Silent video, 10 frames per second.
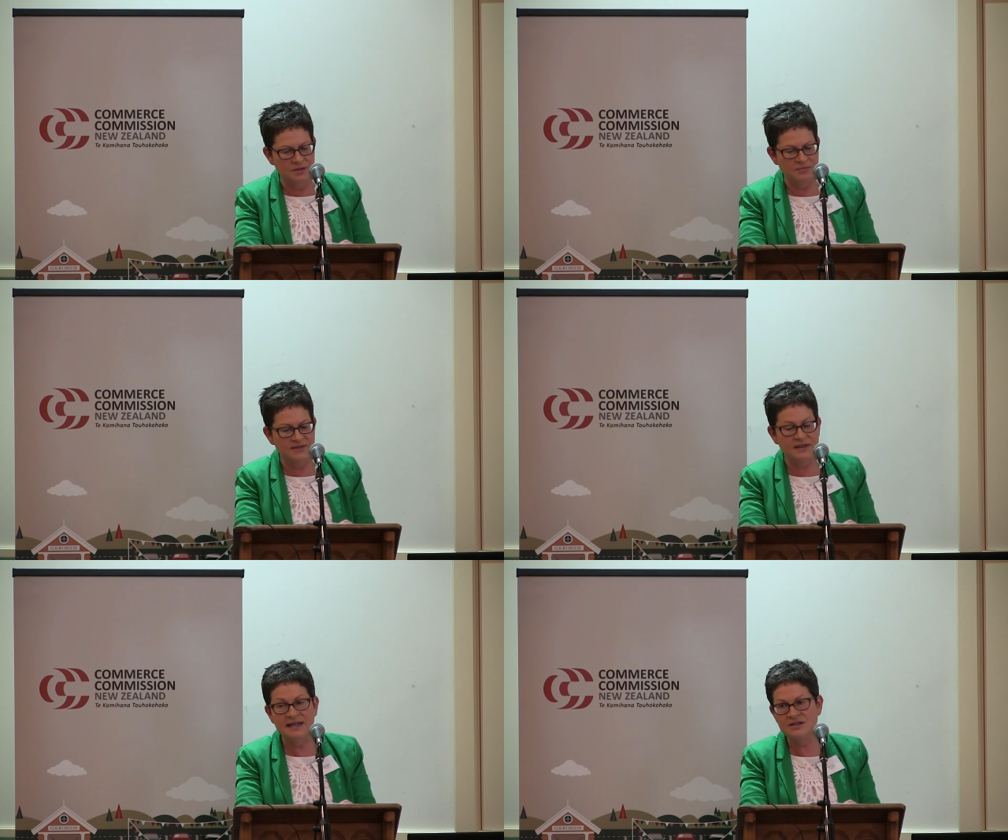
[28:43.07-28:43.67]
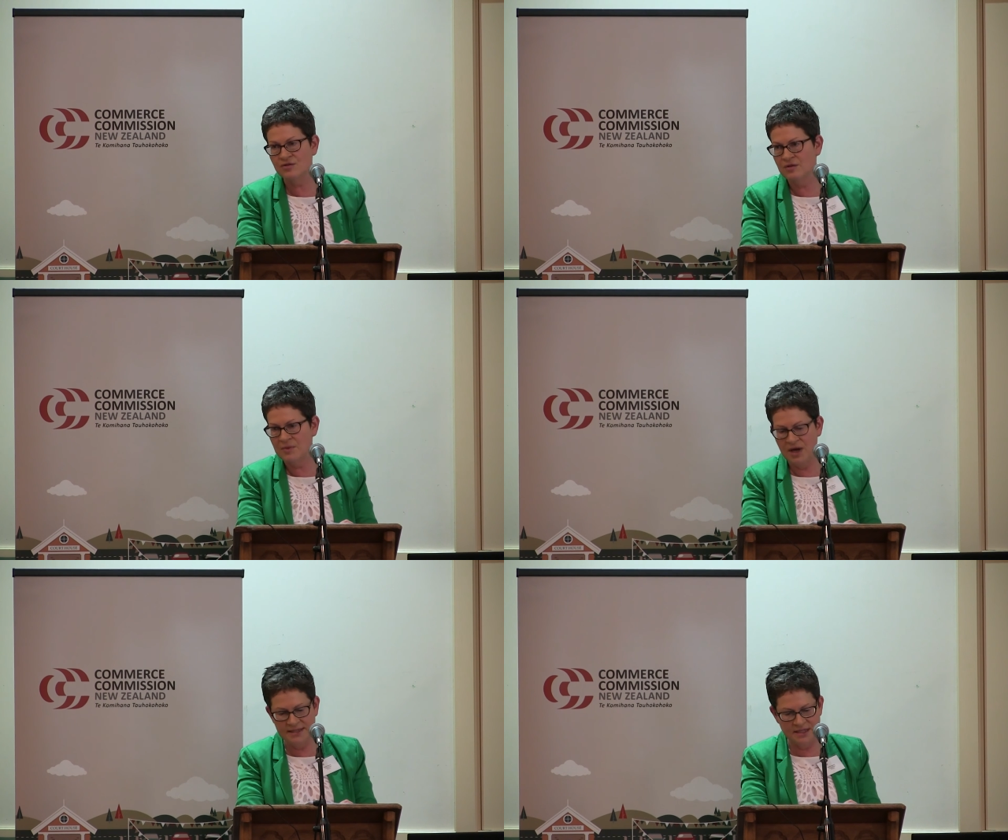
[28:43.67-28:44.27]
but the lender
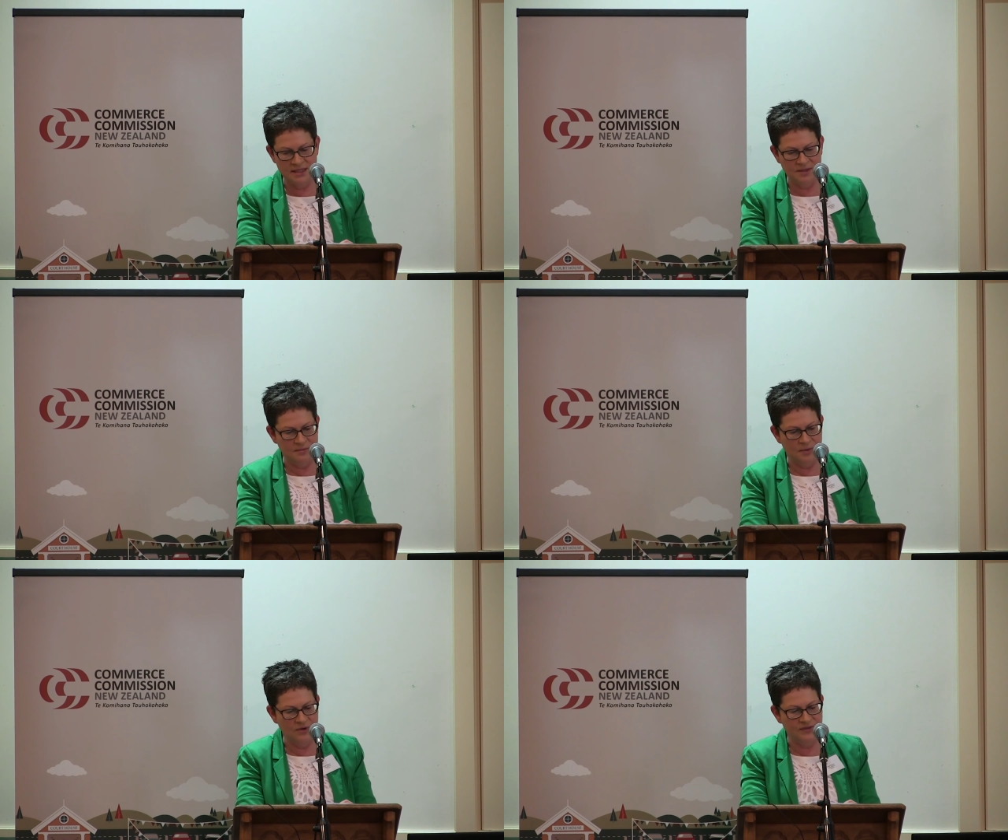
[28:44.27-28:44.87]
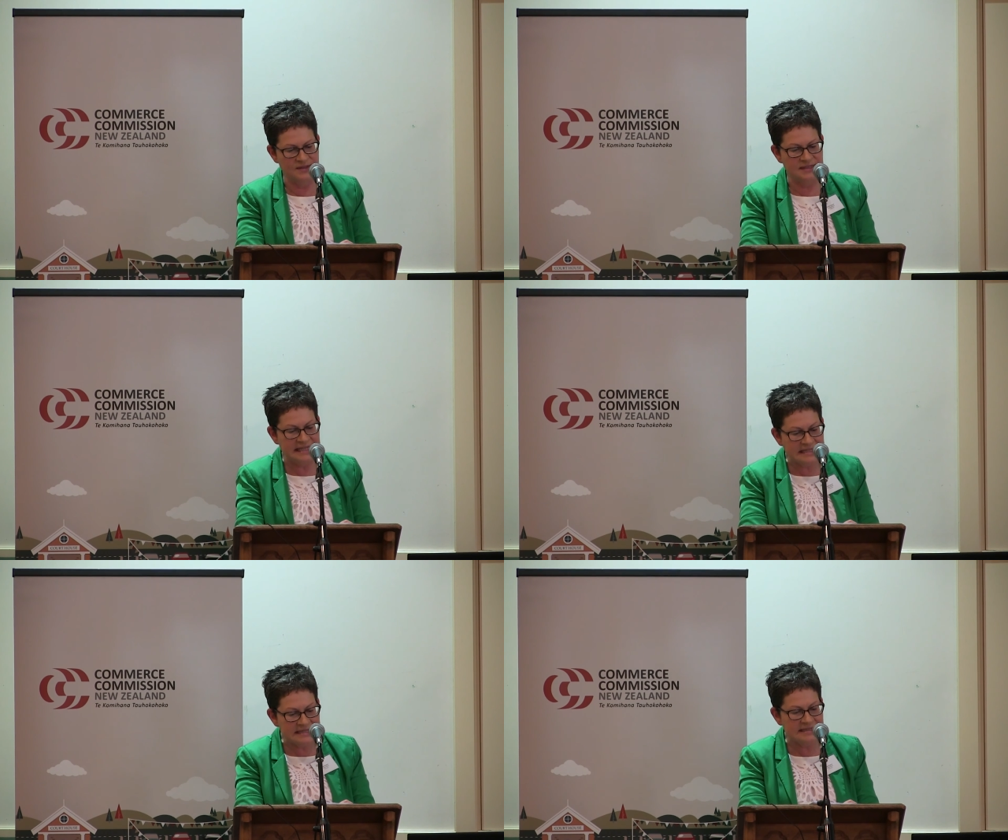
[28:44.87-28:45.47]
reminded him of his
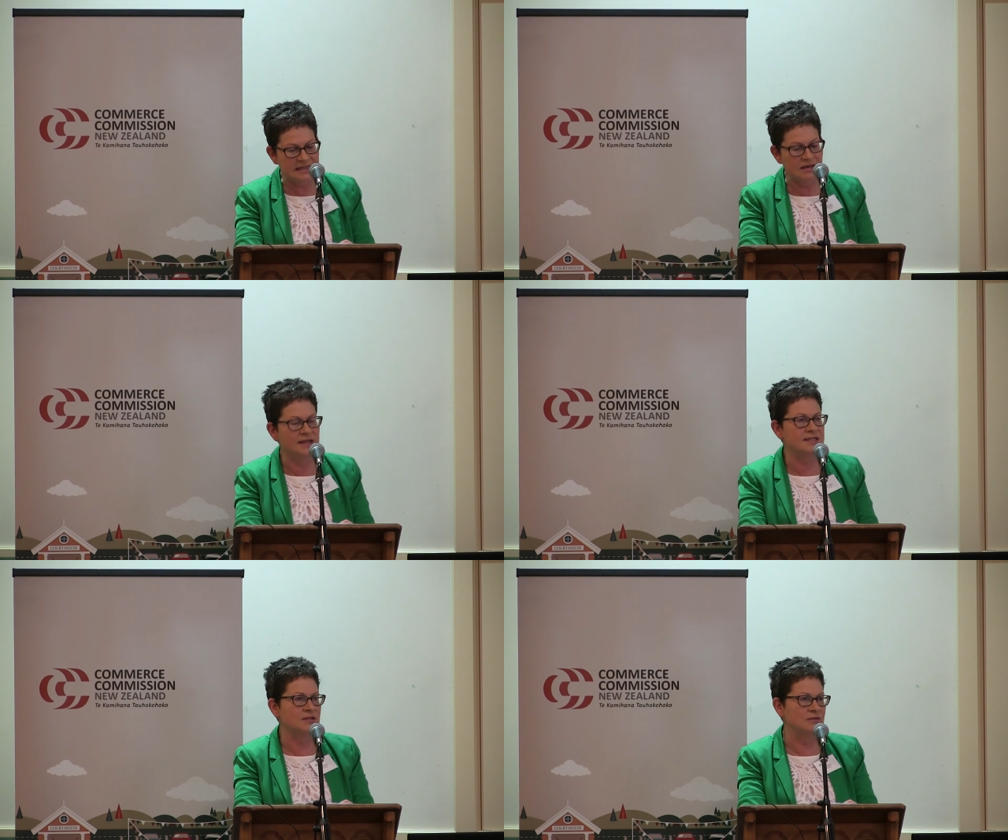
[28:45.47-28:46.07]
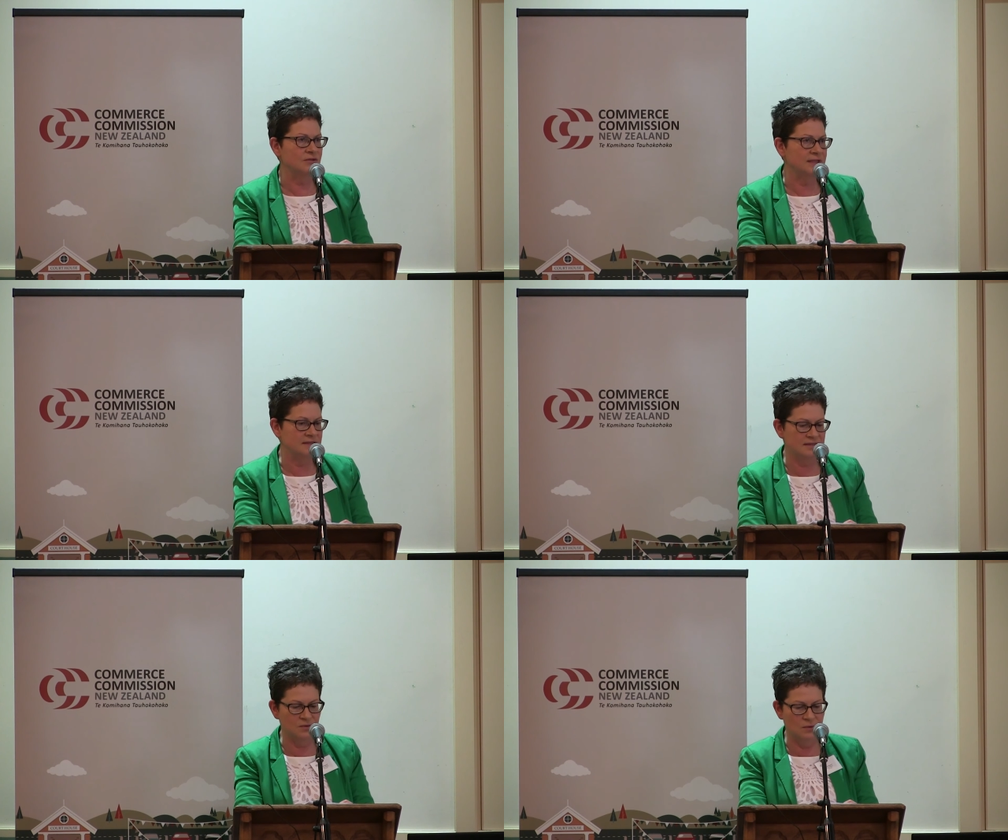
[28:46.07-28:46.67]
less than ideal
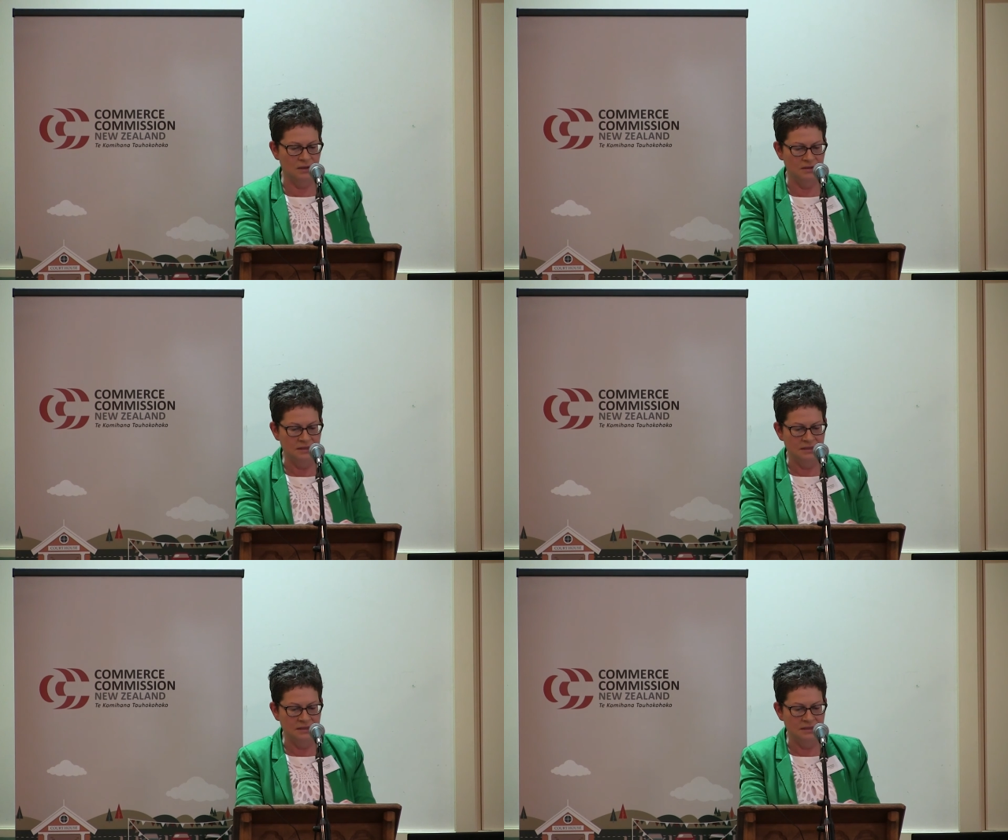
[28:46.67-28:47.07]
credit score,